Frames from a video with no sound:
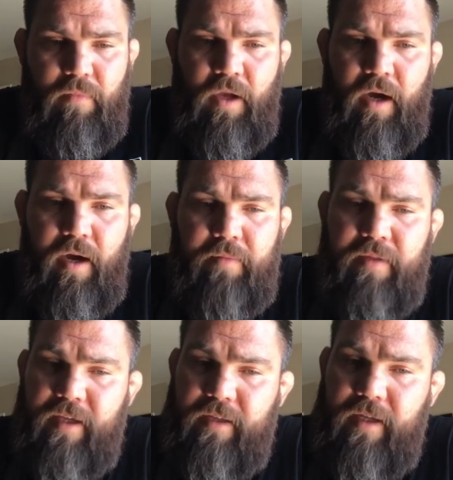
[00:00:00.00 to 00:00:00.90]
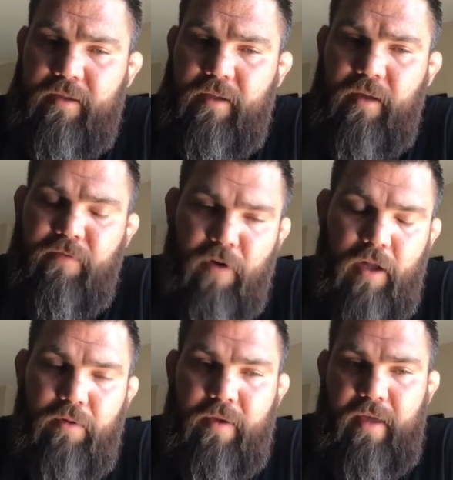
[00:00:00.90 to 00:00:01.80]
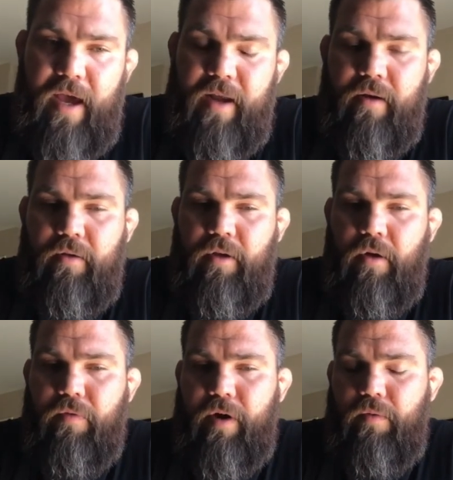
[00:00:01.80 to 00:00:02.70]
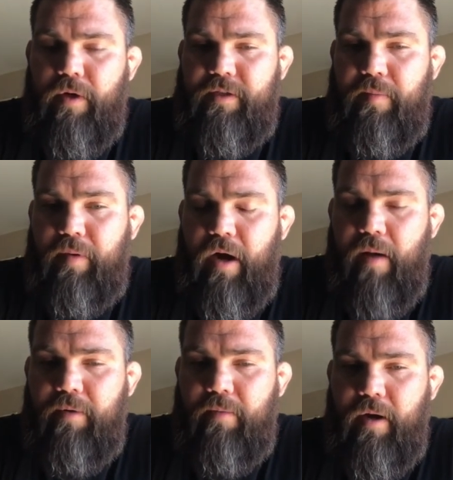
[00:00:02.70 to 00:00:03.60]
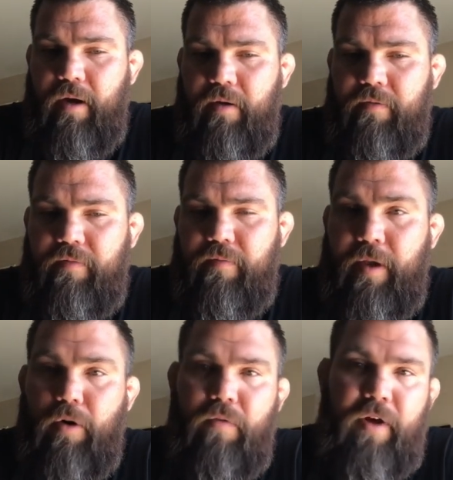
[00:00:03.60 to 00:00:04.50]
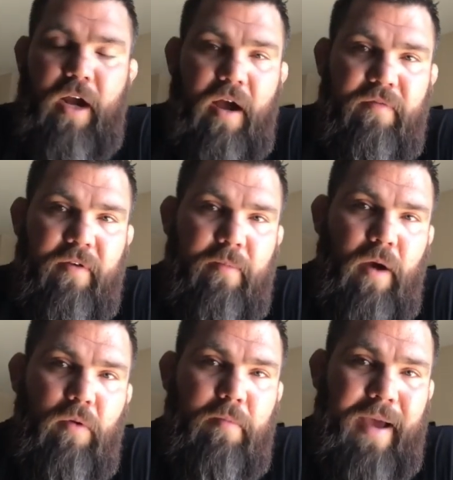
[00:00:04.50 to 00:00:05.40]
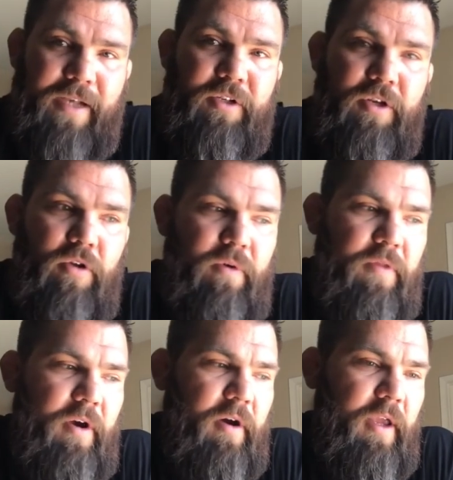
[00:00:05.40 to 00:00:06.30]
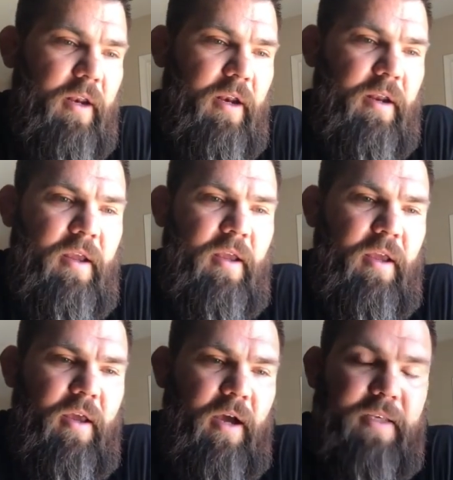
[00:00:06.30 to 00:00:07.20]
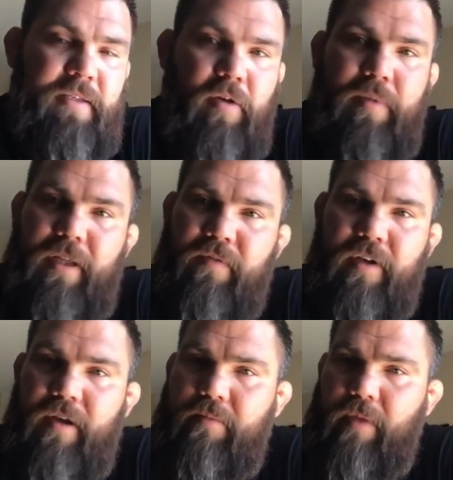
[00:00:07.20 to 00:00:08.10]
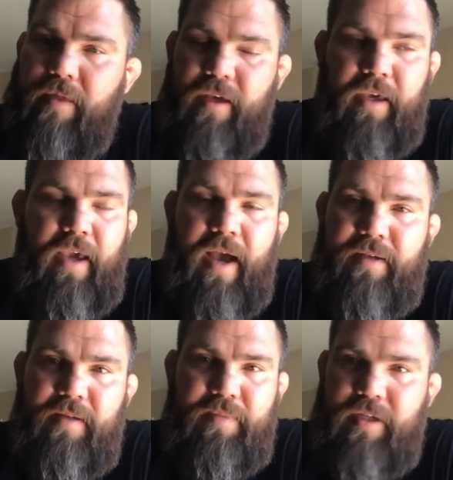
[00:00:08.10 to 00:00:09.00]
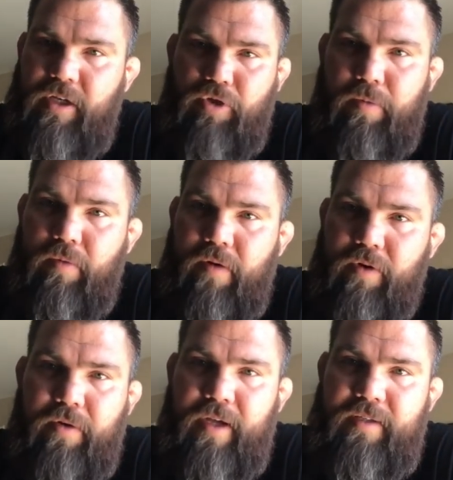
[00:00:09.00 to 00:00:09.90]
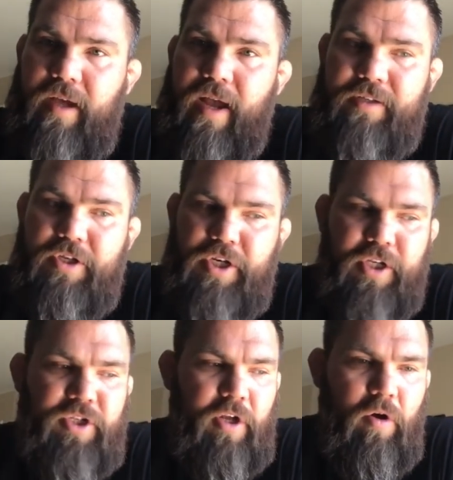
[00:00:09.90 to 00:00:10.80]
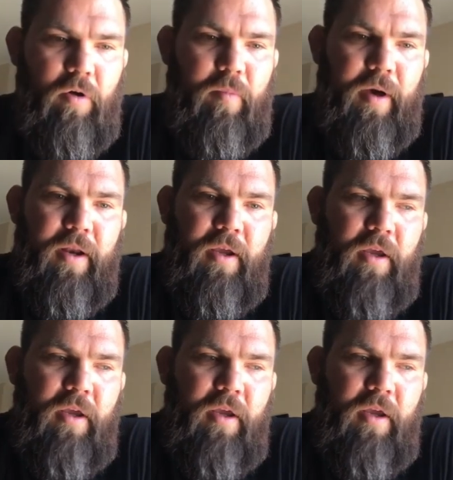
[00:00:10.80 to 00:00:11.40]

I think that following that, there was a problem of, overconfident about what Max can do in there. And I still believe in him. I think he has the potential to be one of the greats. That hasn't changed at all. But